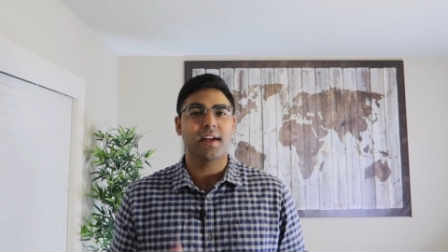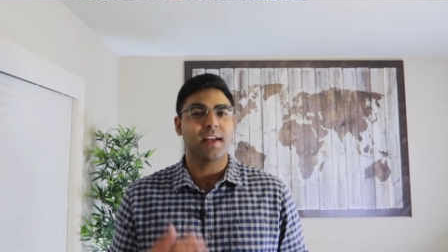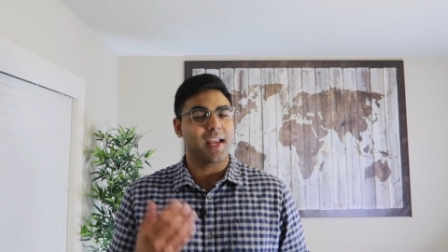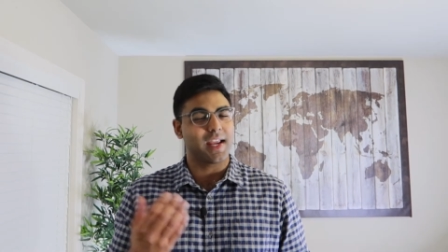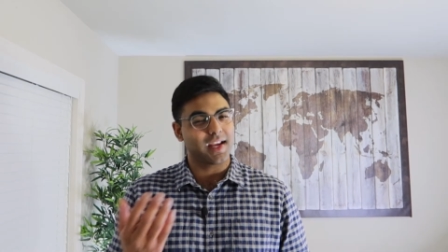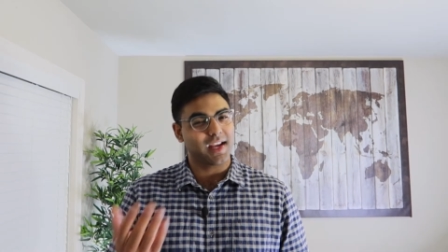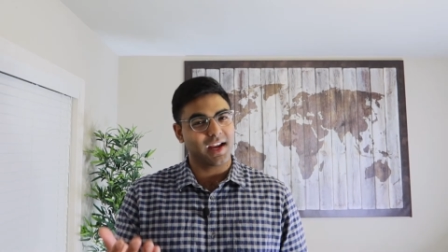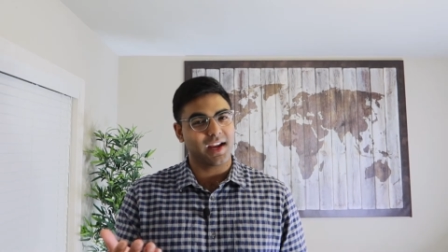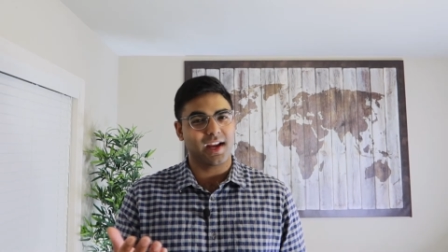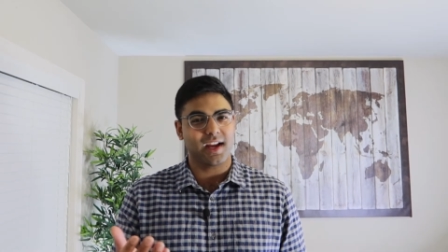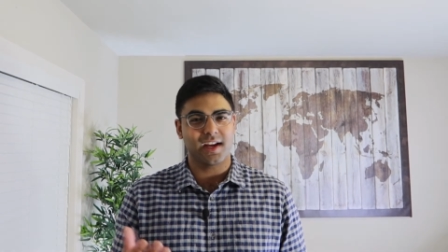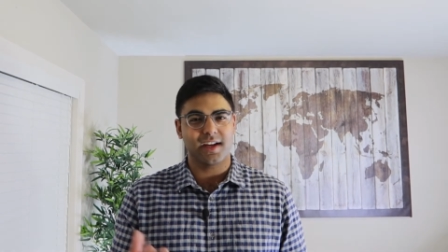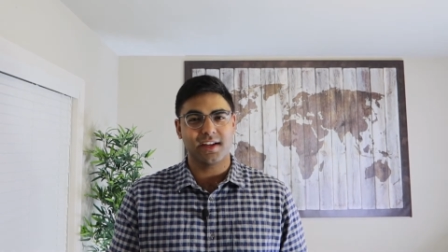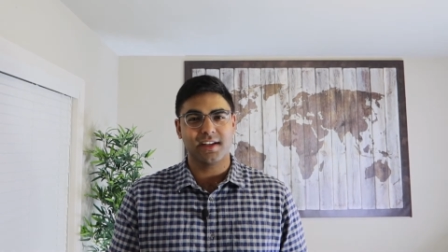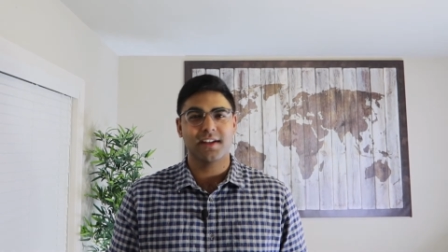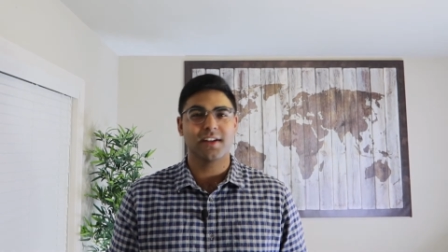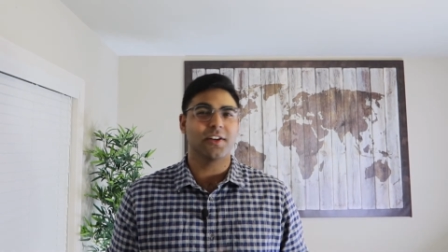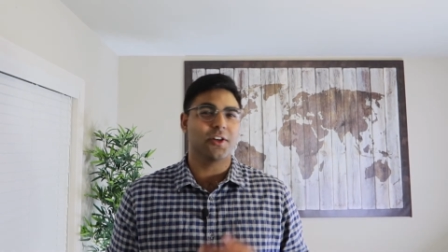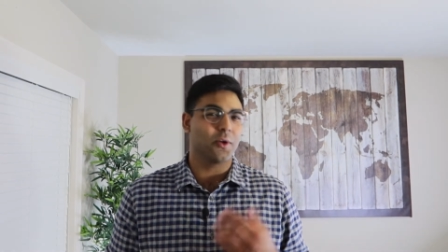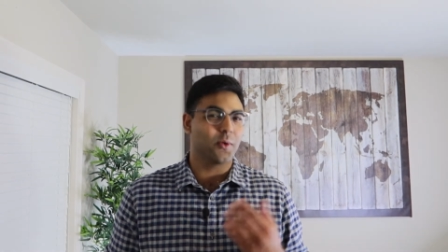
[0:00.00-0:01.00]
AKA
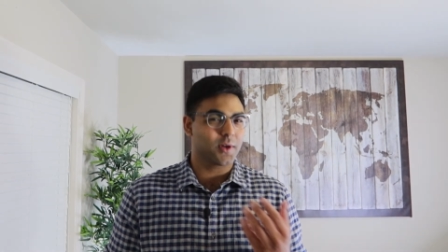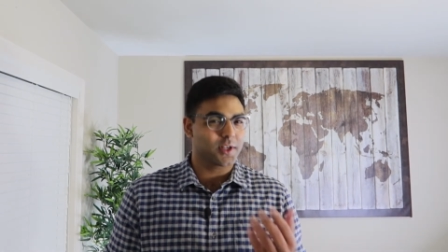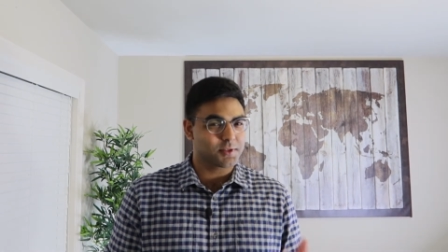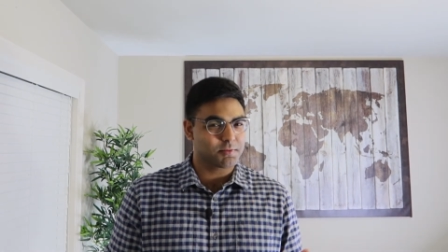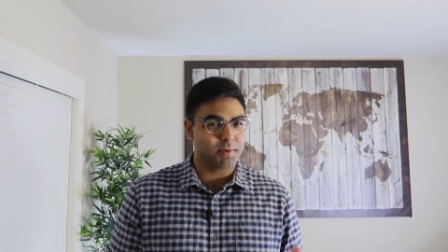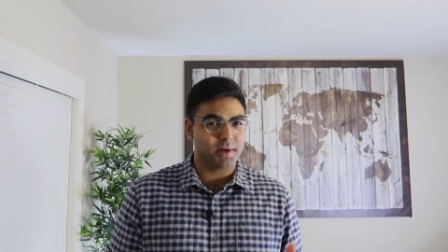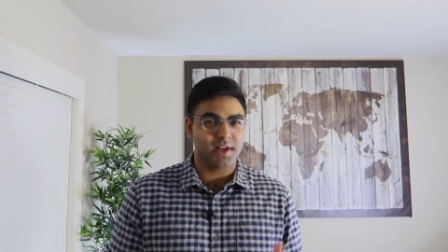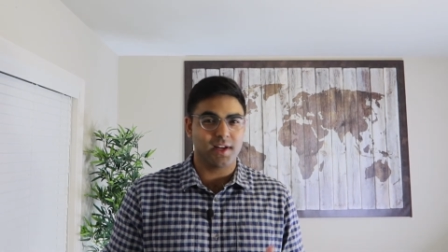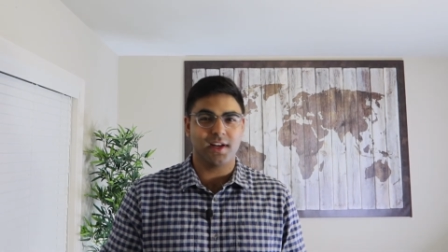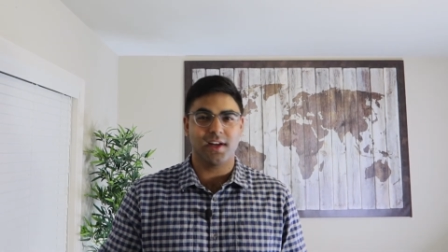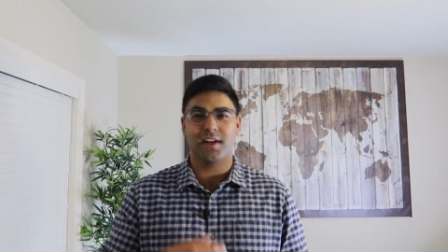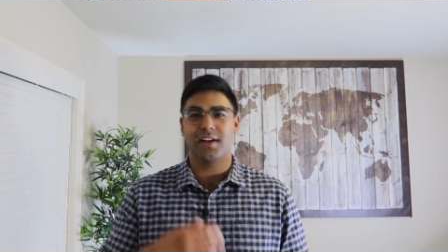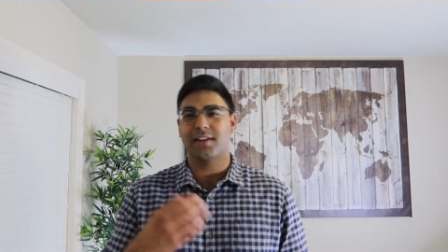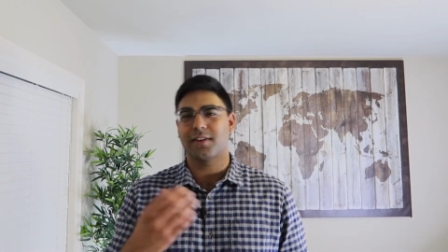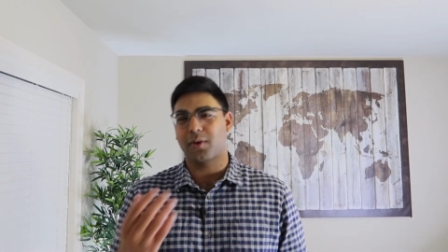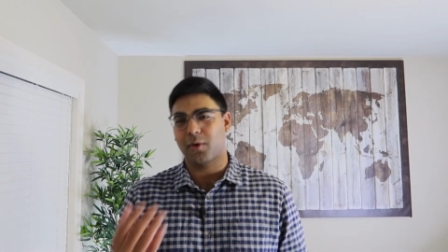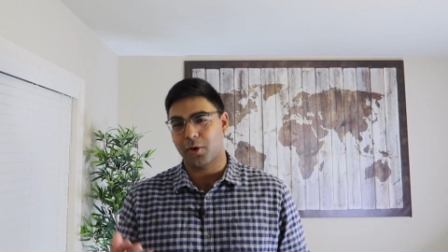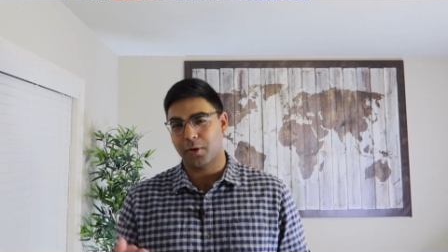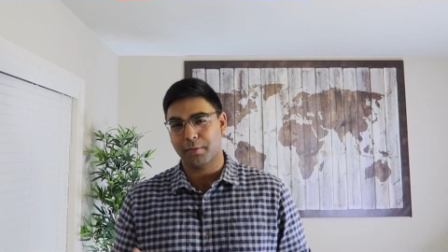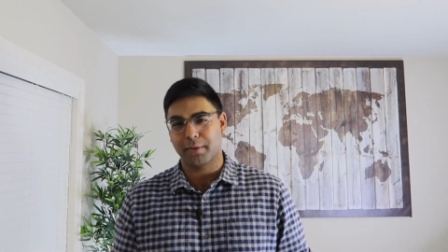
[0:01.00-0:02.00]
no Expedia,
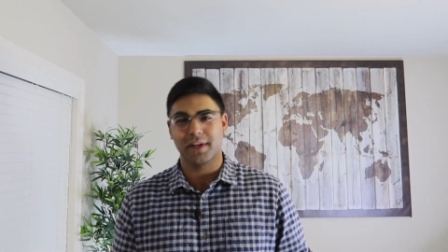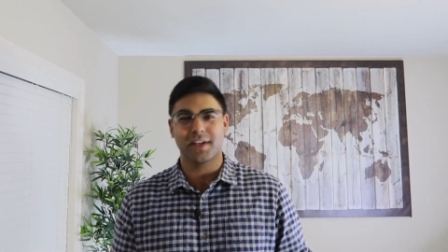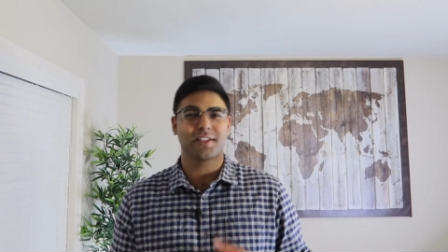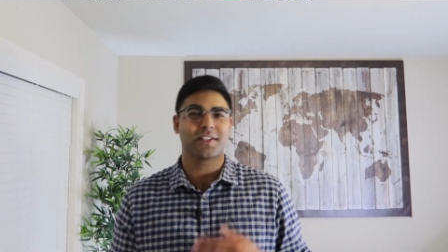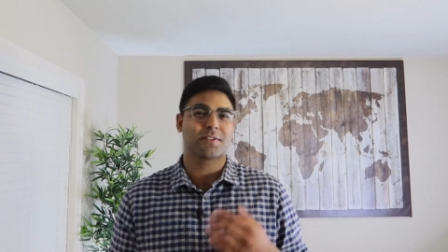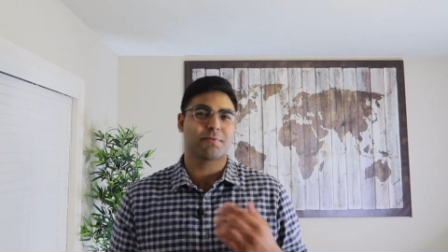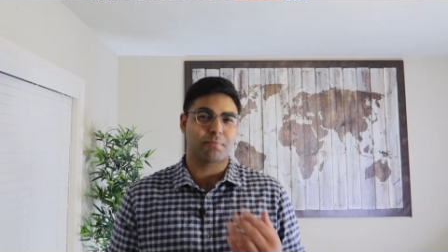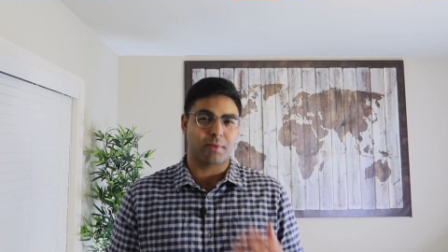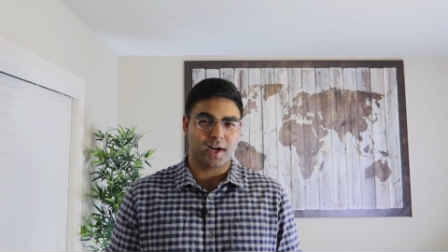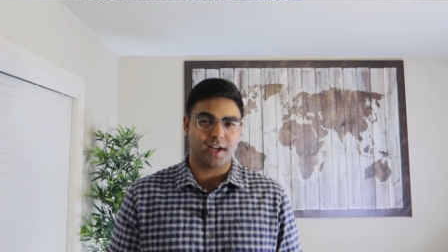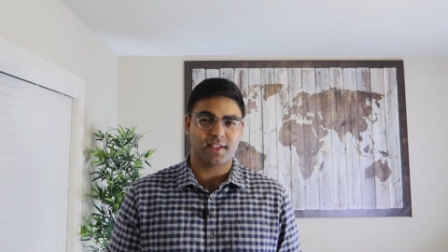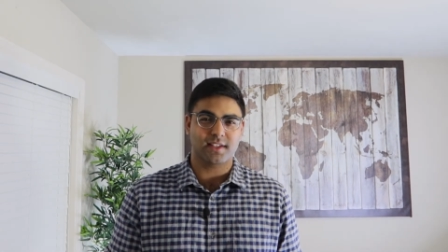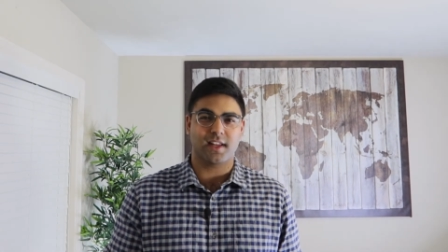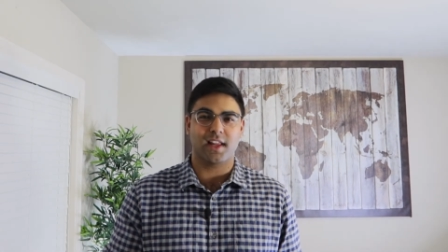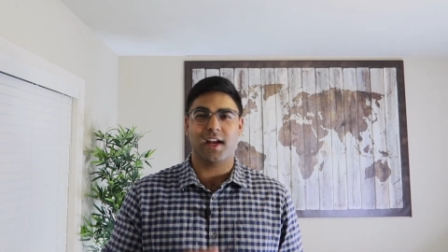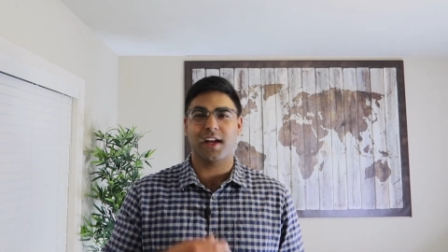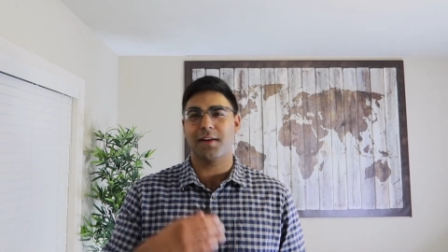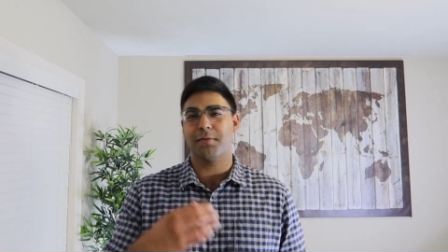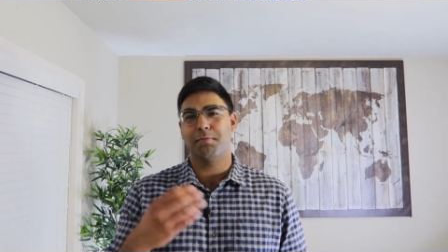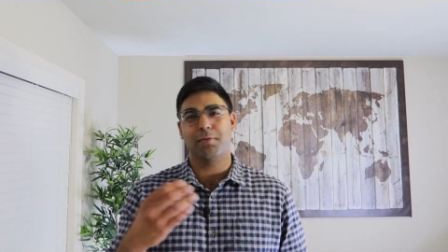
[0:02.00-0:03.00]
Orbitz,
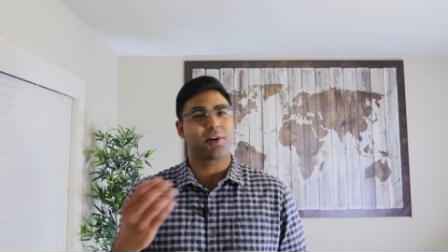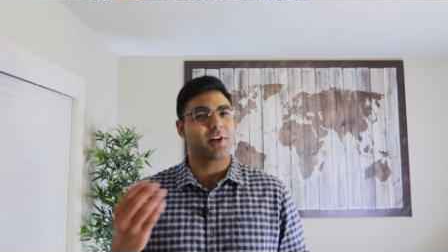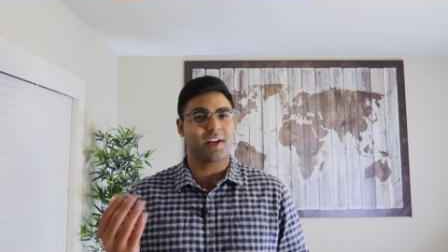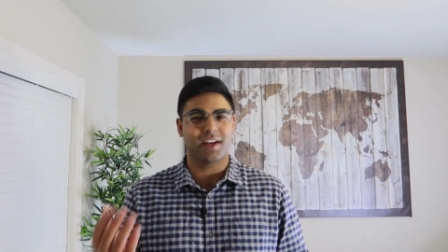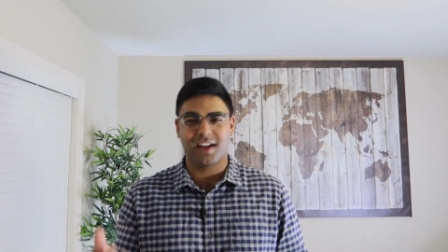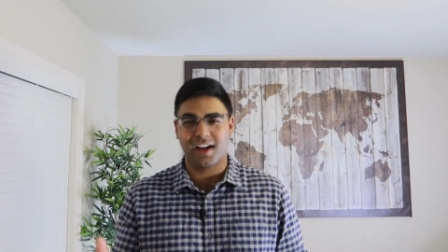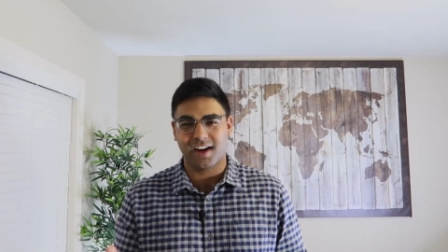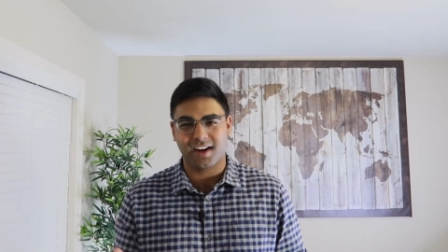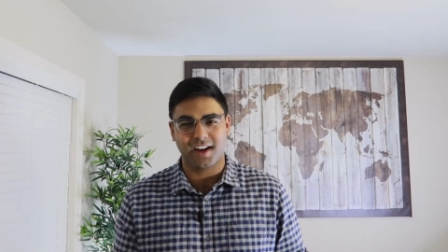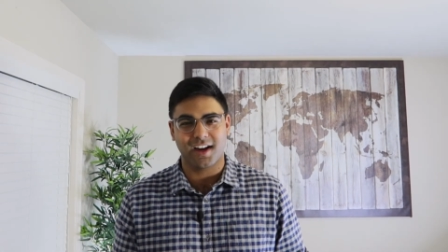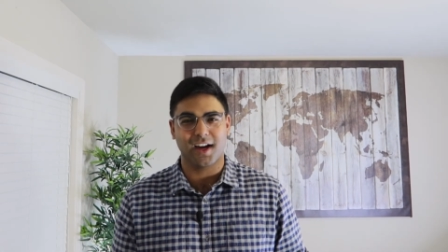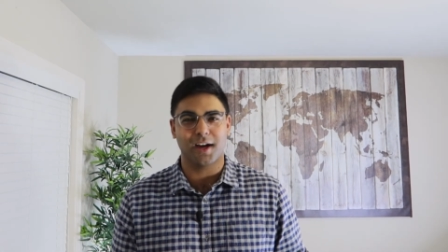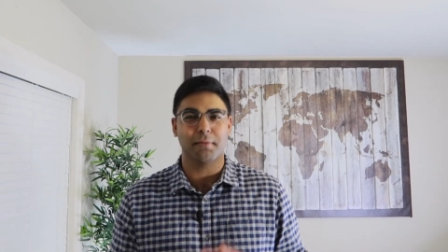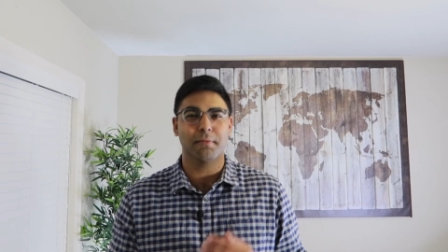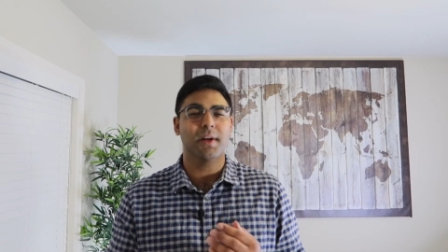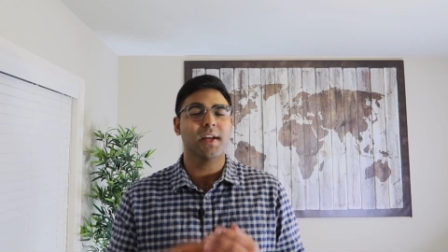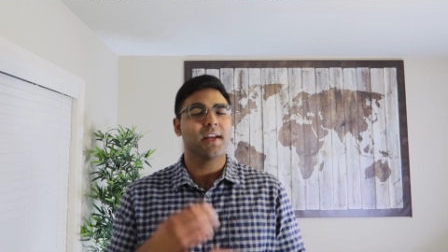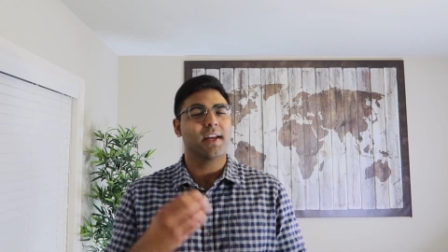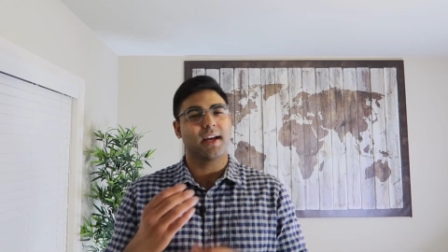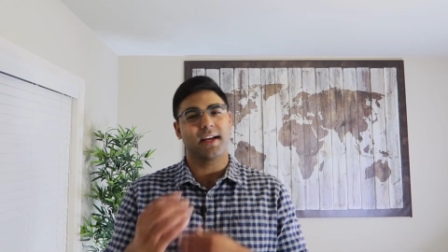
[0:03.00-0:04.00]
Priceline, Booking.com,
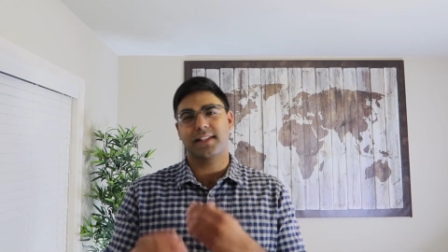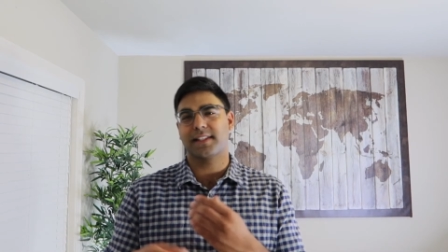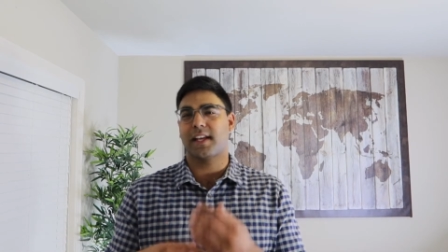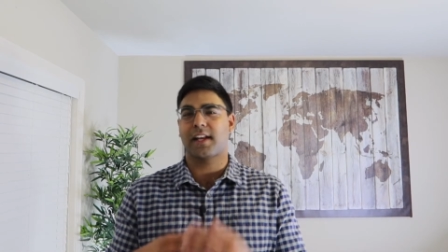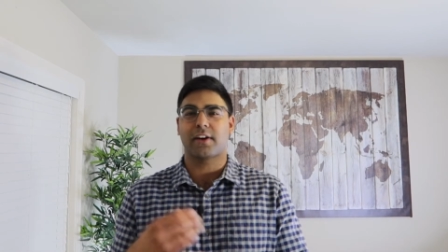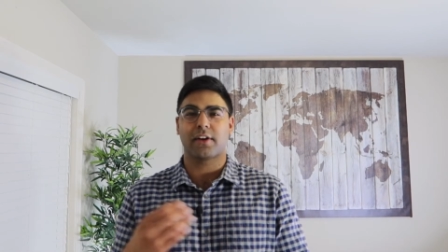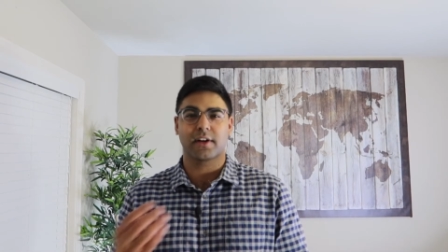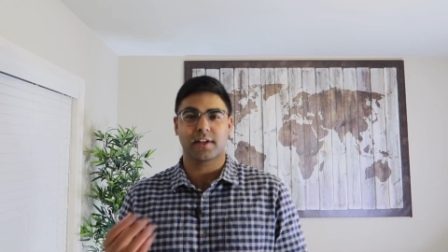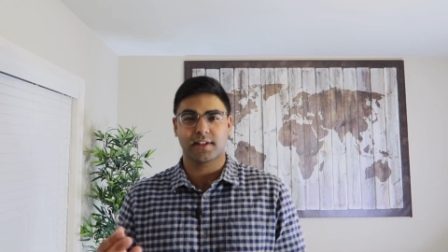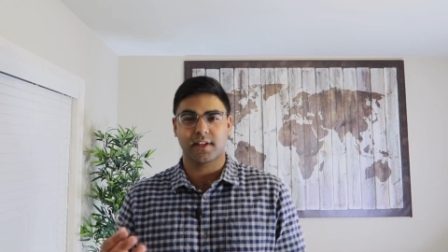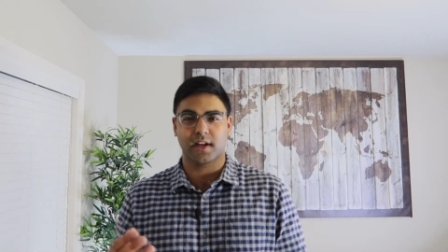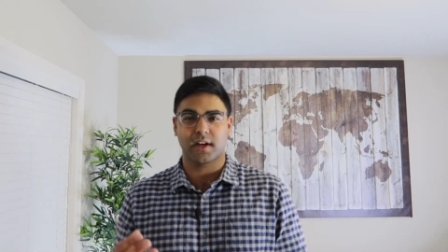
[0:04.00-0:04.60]
etc.,